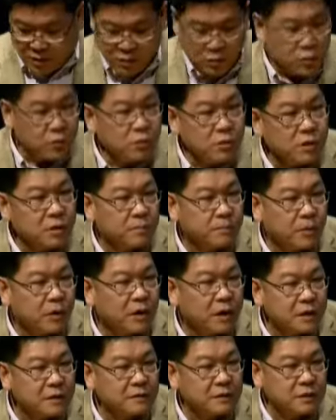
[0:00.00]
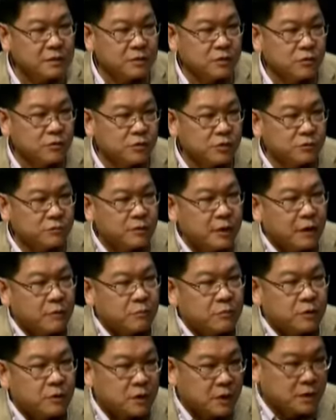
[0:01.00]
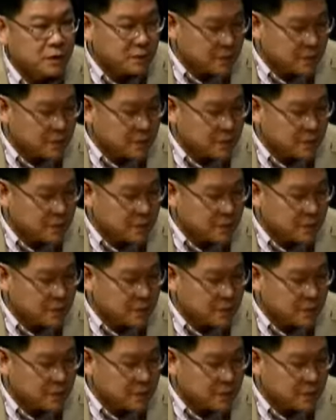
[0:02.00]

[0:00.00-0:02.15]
who are part of these social network?